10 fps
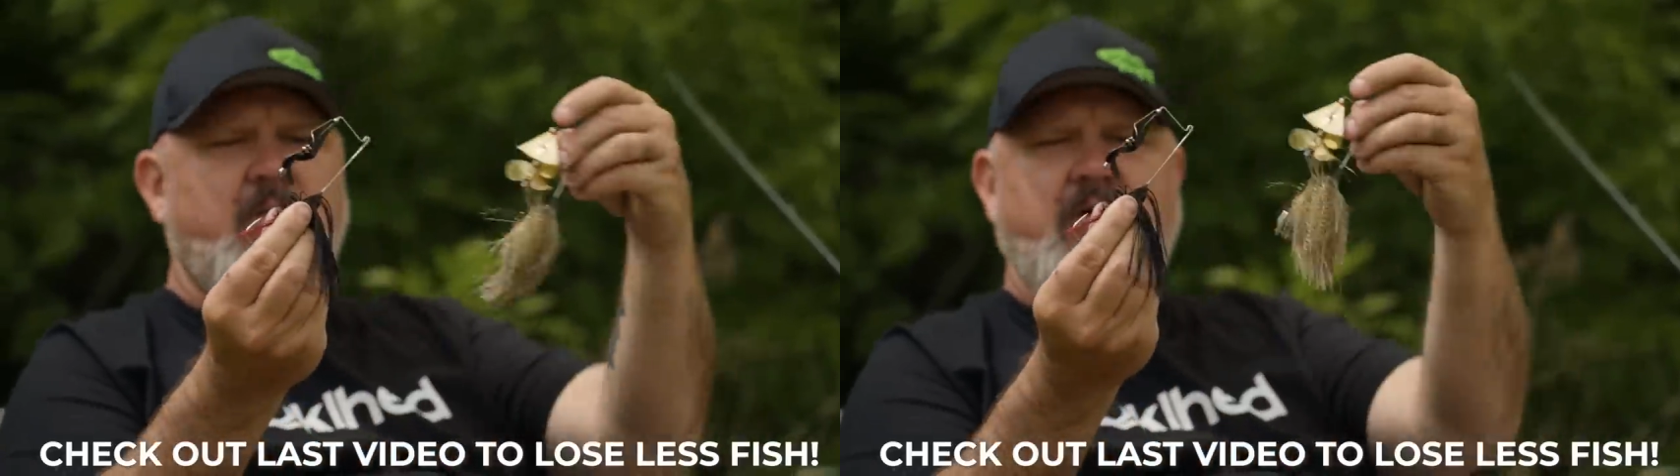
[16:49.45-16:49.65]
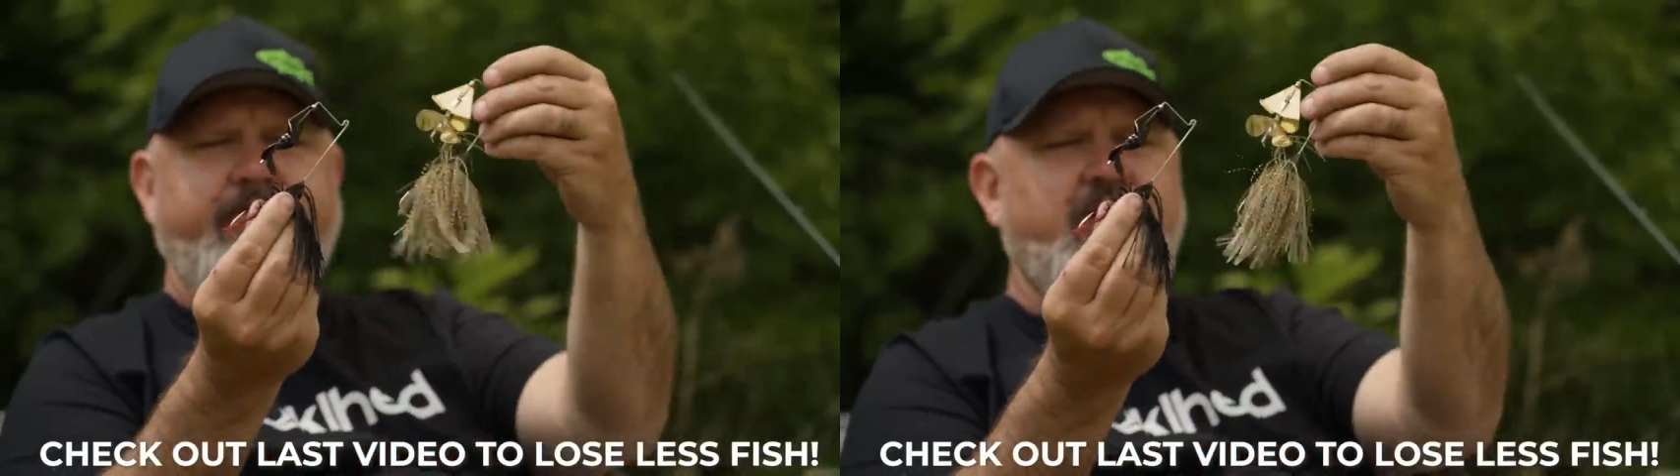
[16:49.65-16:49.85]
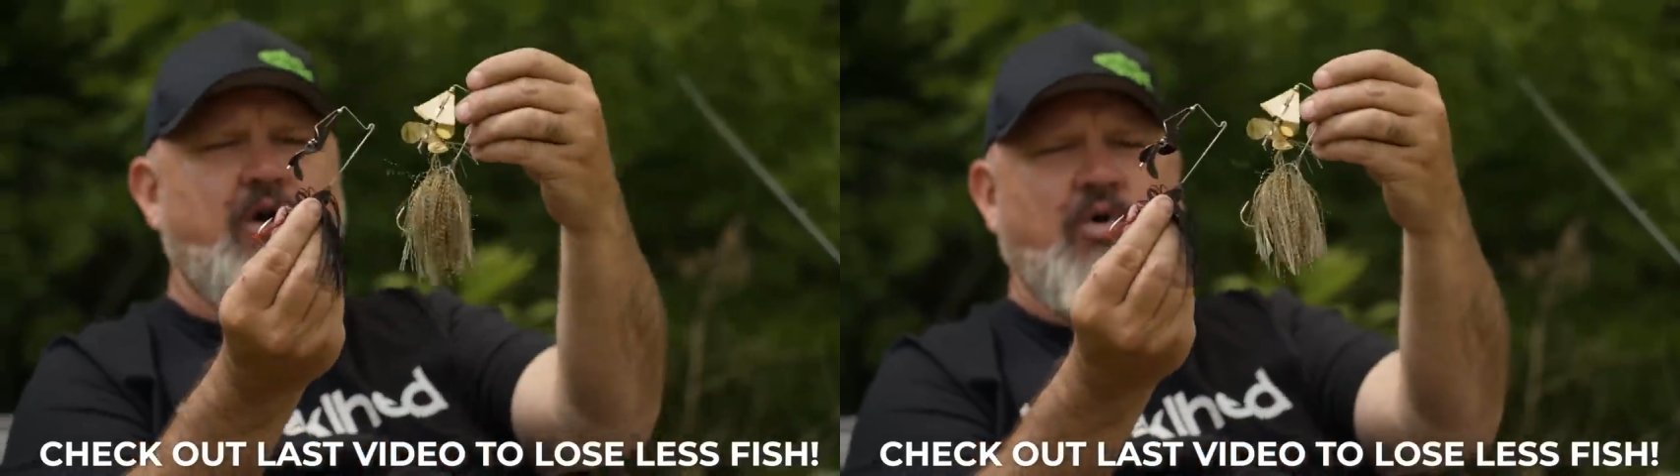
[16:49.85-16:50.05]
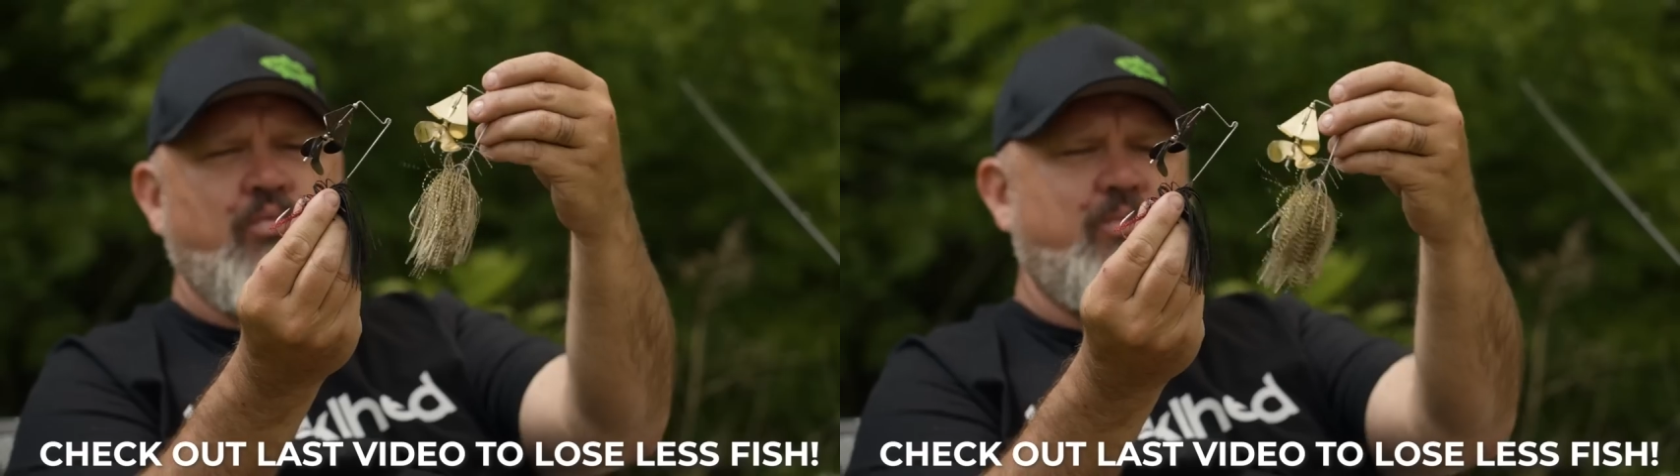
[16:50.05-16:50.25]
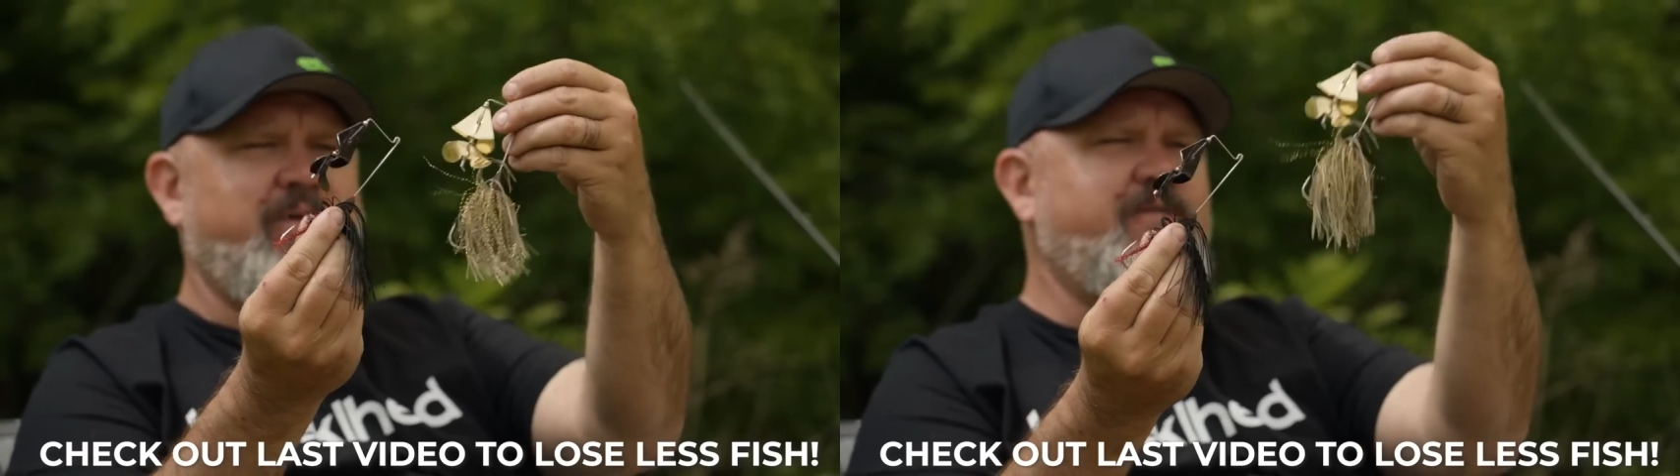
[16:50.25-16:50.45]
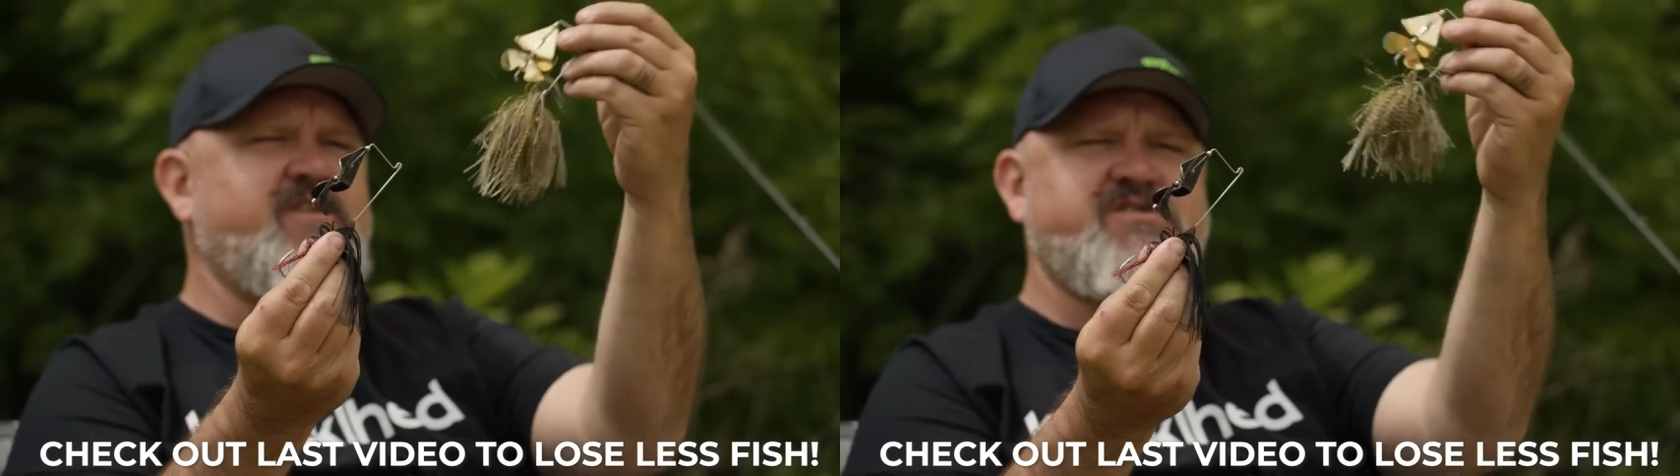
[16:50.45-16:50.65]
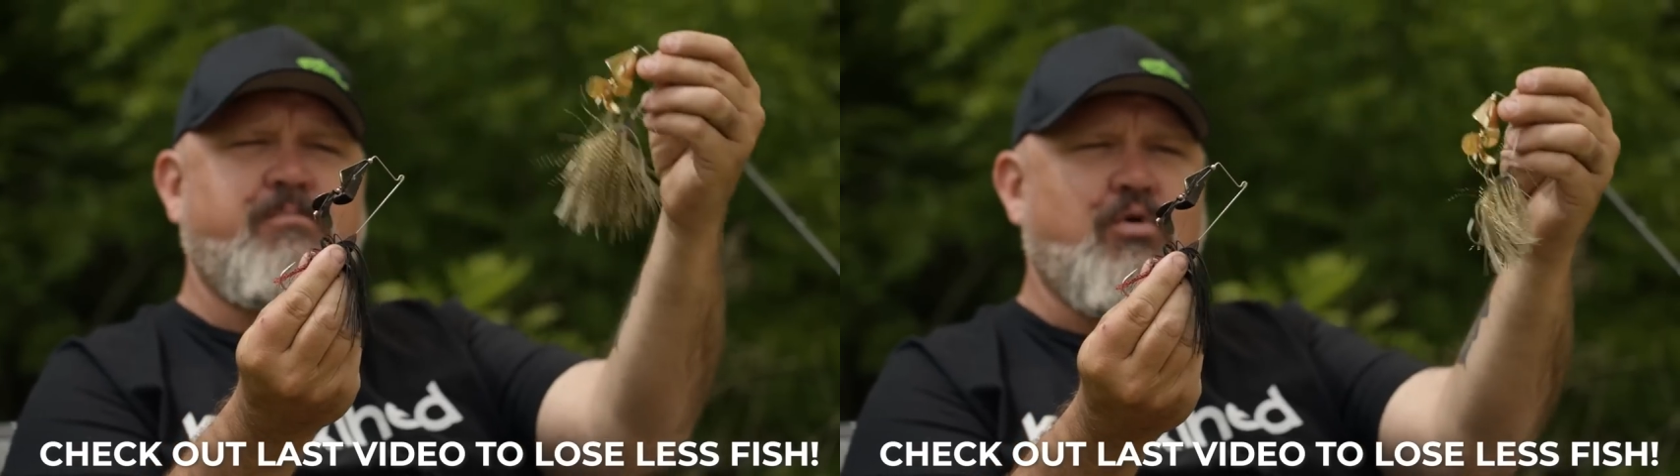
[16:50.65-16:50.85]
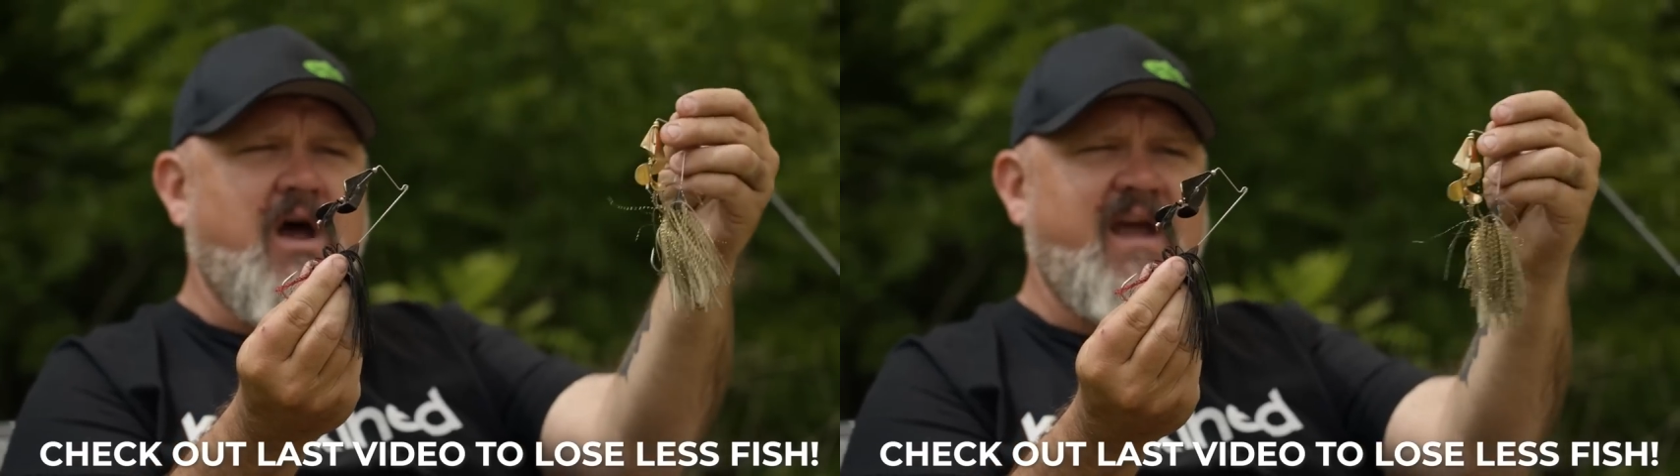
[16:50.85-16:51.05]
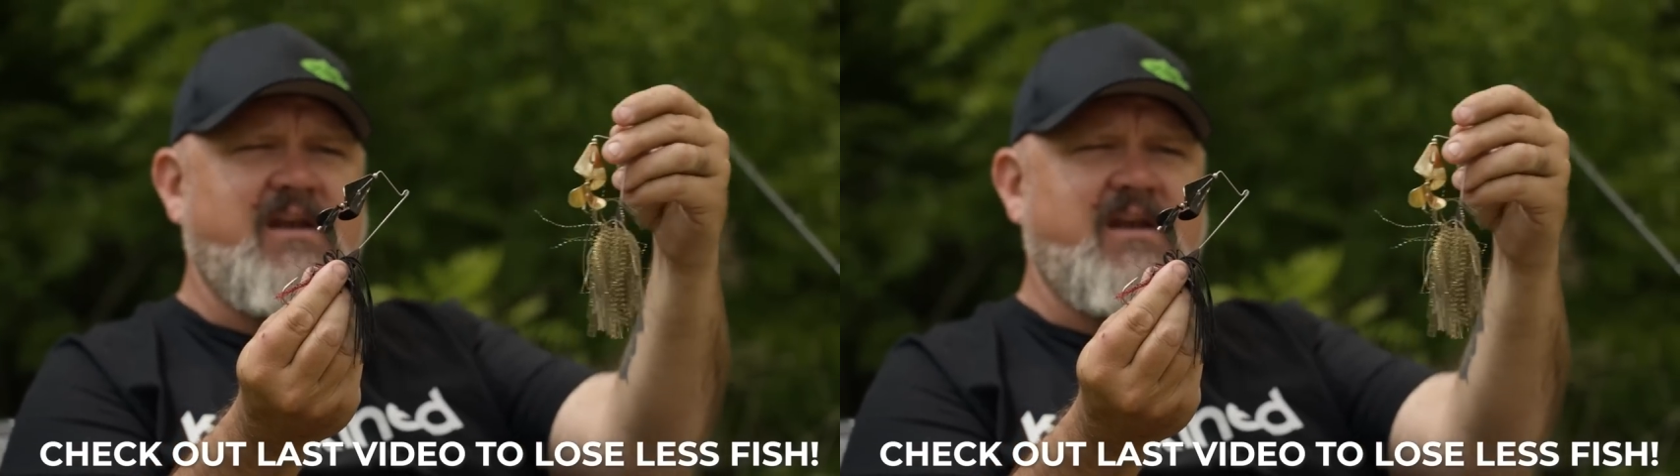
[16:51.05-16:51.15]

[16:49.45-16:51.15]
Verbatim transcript: this is where we're gonna get to create